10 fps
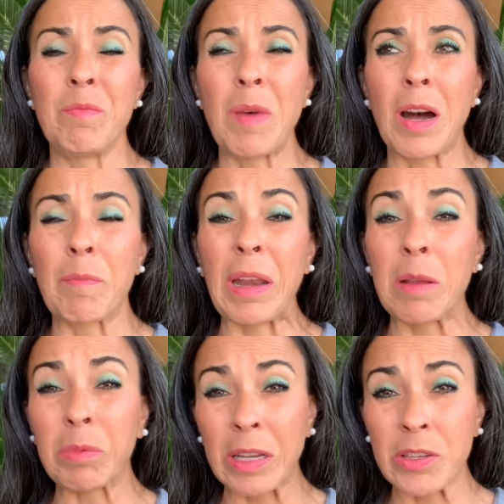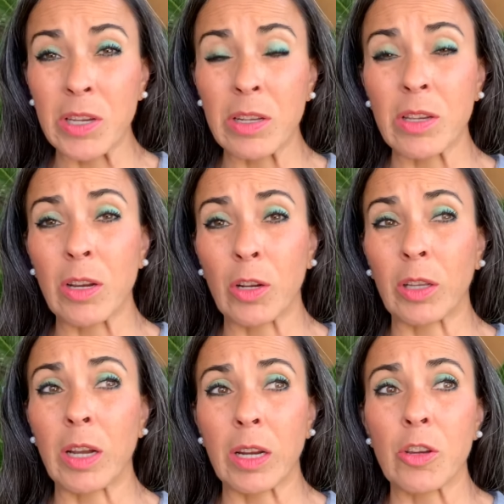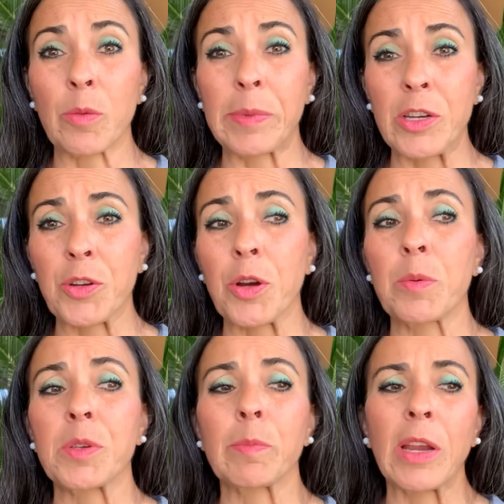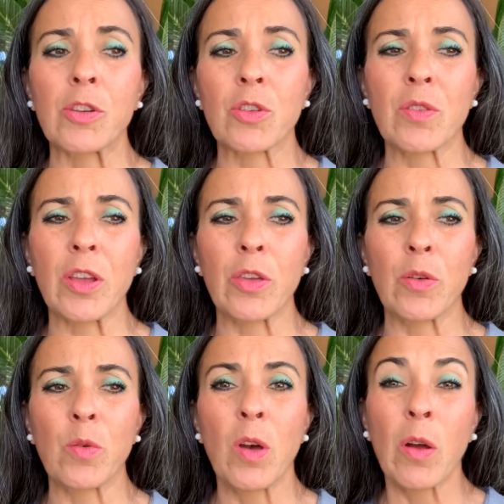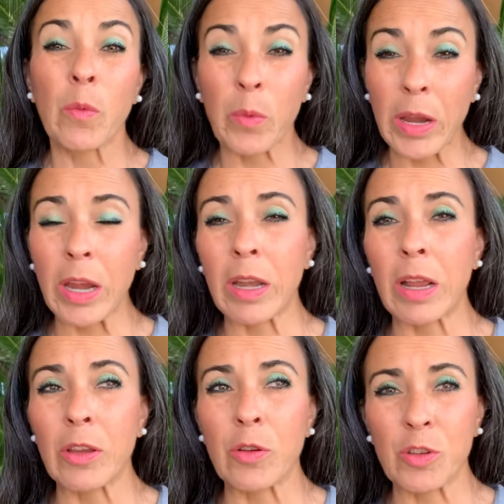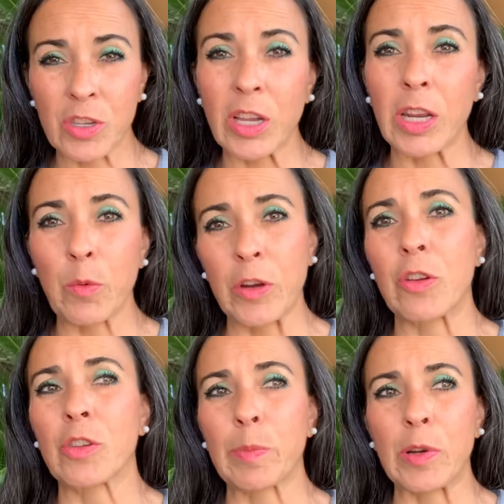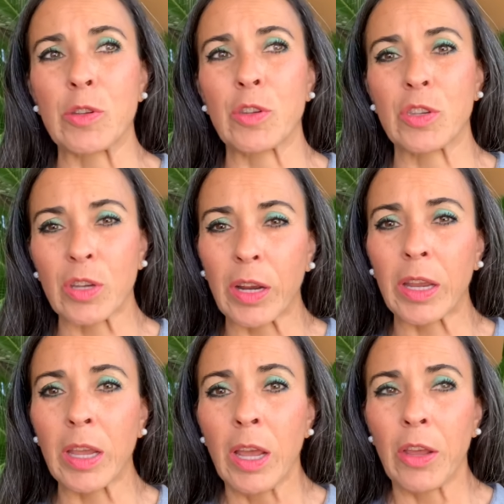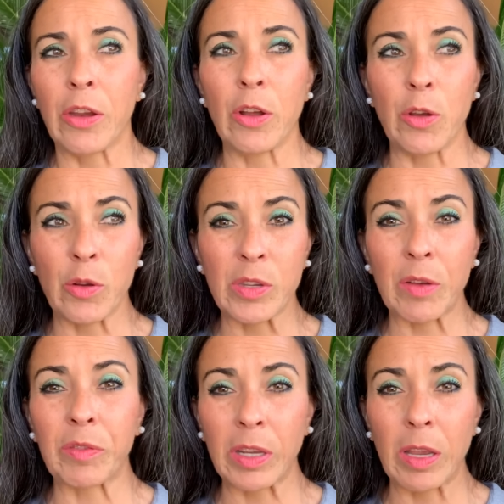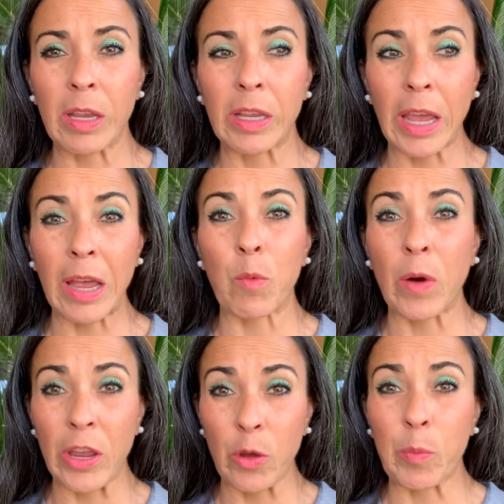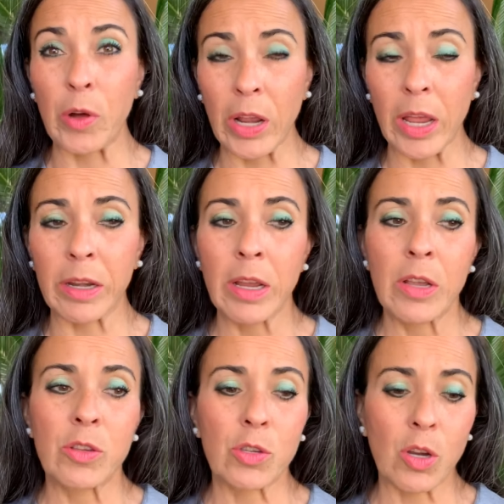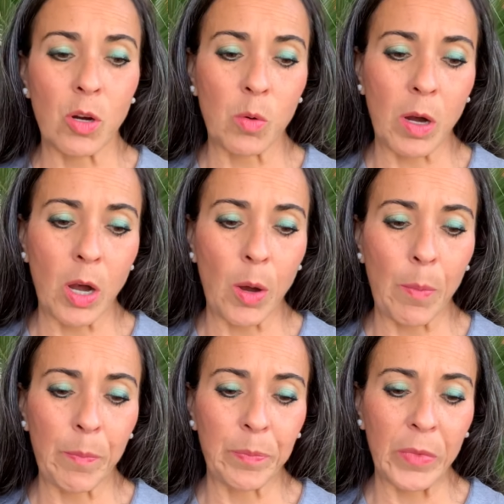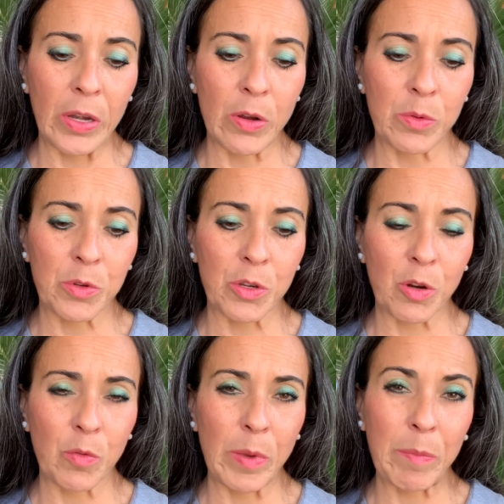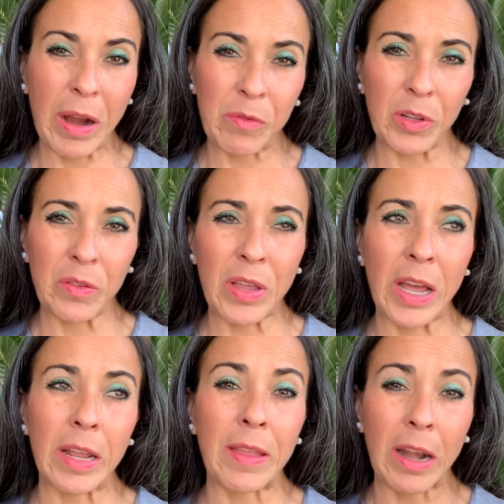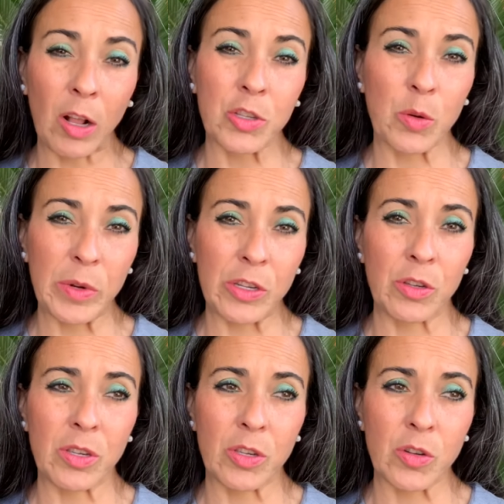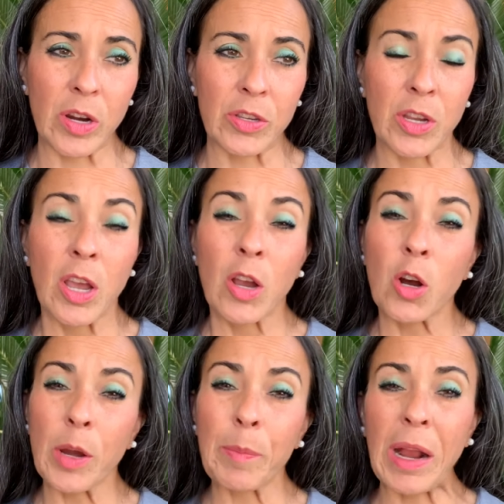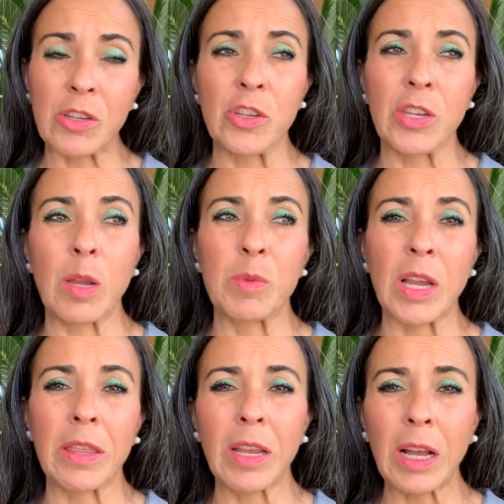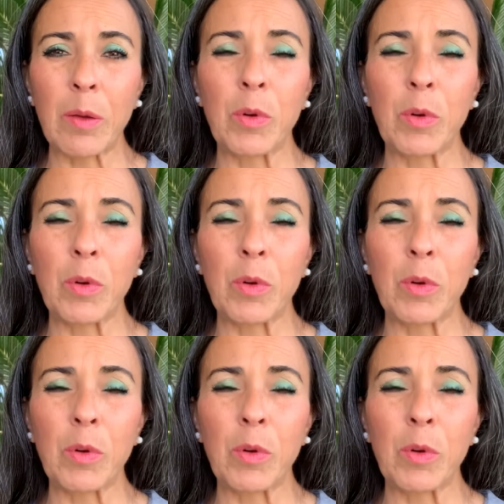many blessings and good luck on your midterms. Make sure that you read and you study what you're supposed to study. You know, you definitely get what you put in. So, you know, so be mindful of that, and that also reduces stress. Going back to teams, I think I